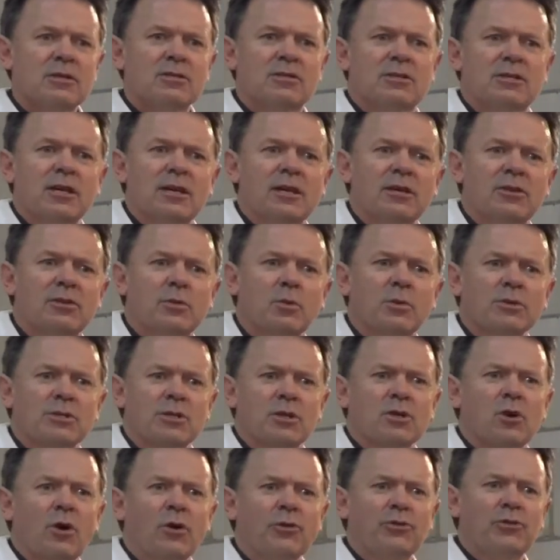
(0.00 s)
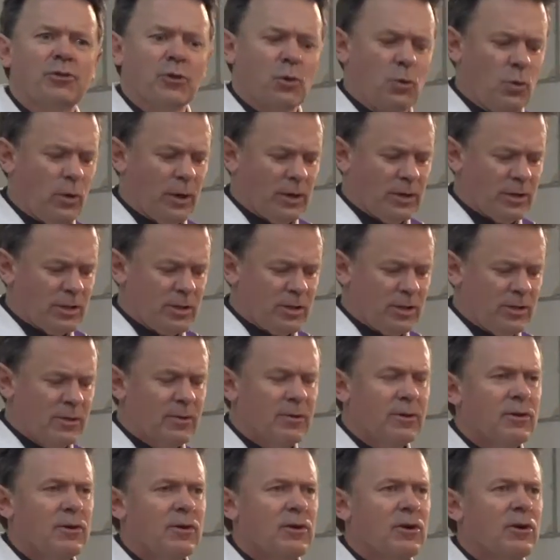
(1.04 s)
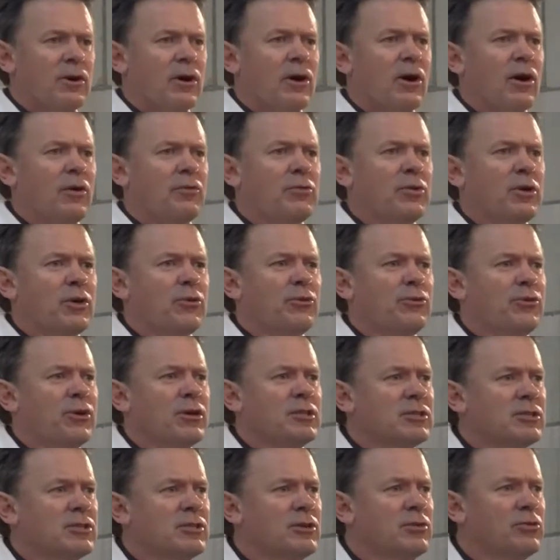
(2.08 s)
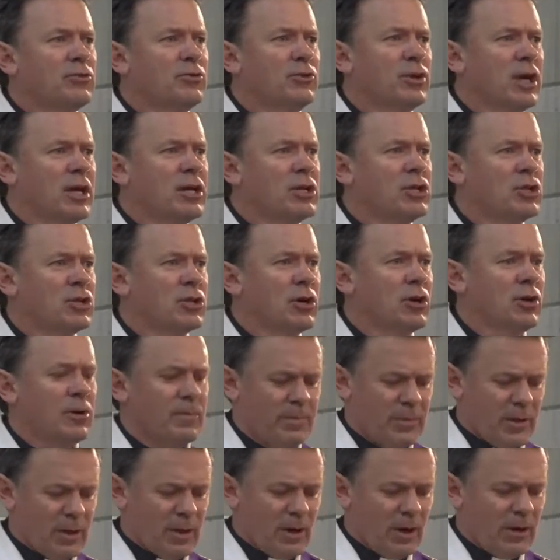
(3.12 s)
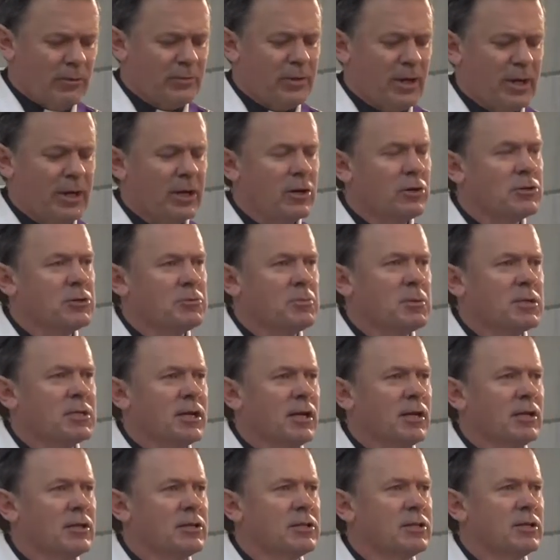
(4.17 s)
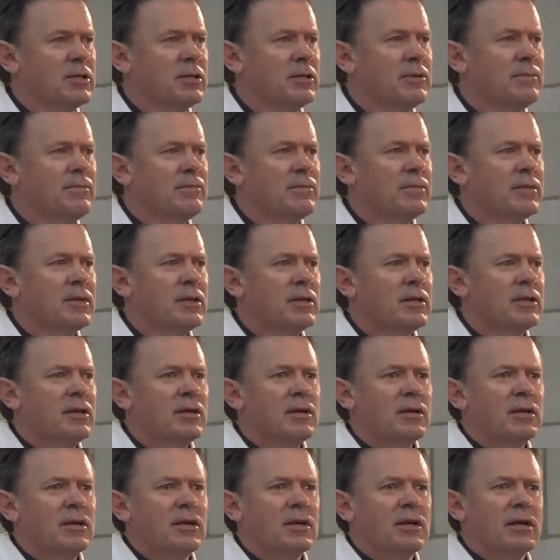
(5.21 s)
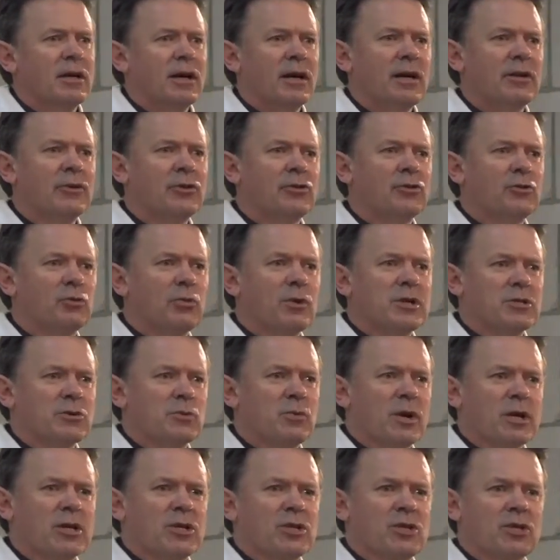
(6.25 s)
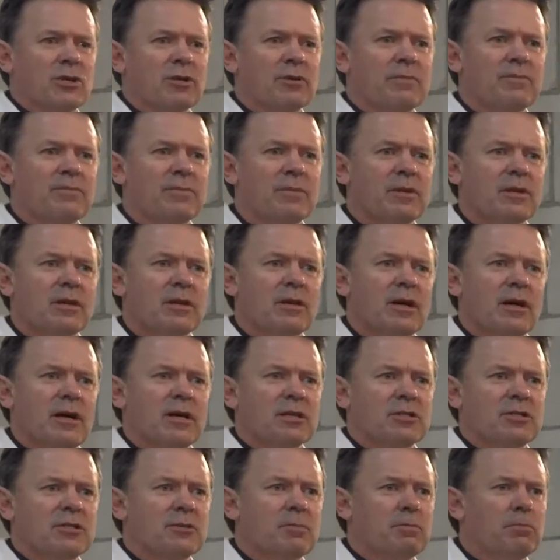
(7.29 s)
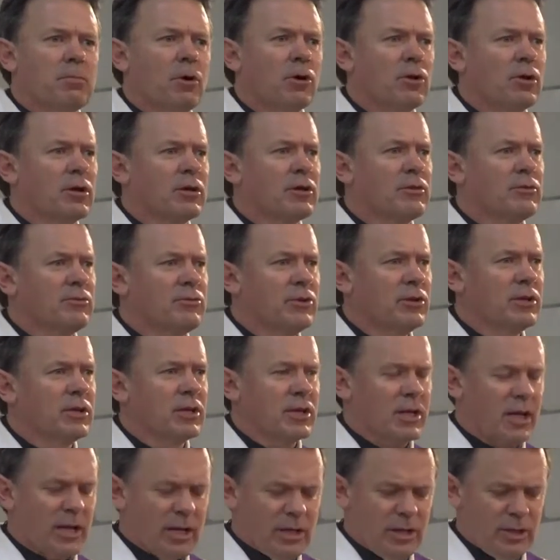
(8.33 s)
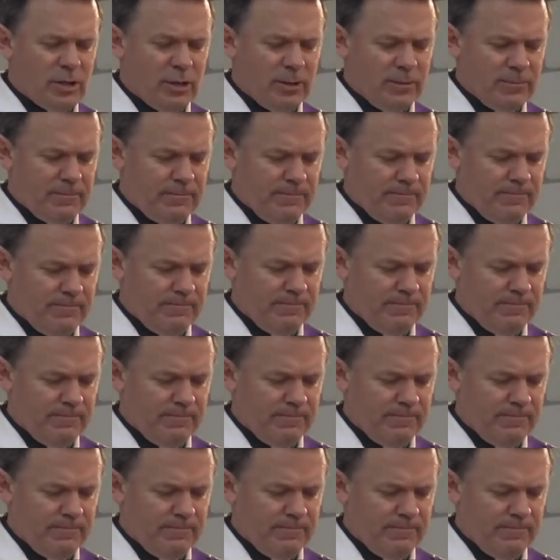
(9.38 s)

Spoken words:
His death was a consequence of the offensive nature of that hospitality, and his resurrection a symbolic vindication.